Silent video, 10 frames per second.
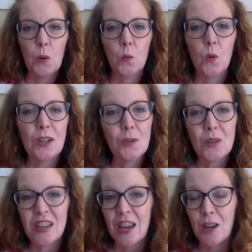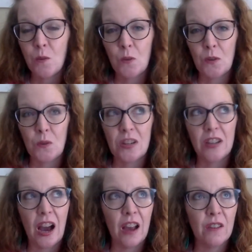what do we gain when we
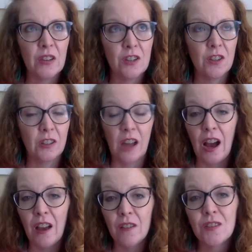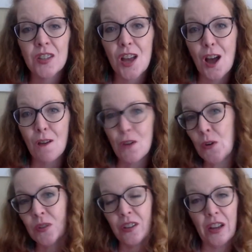dive into the lives of
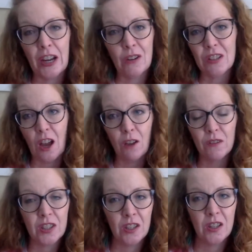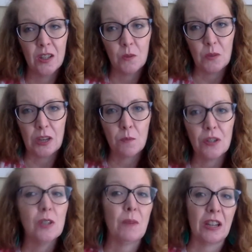those unlike ourselves? We gain
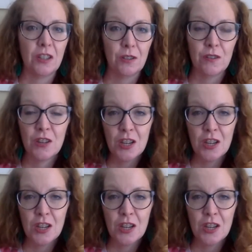perspective.